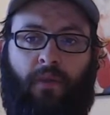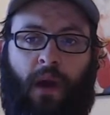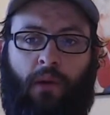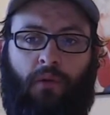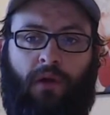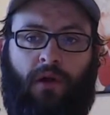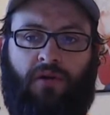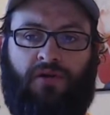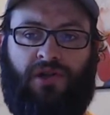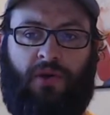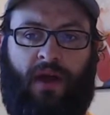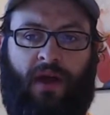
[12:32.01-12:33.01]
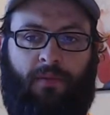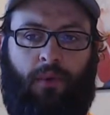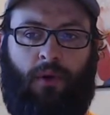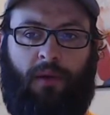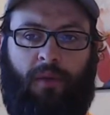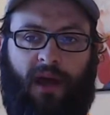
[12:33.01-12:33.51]
I want to also kind of
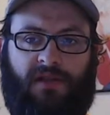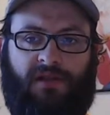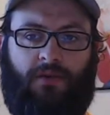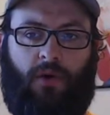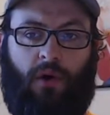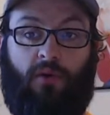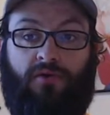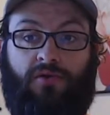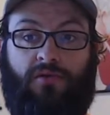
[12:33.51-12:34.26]
point back to old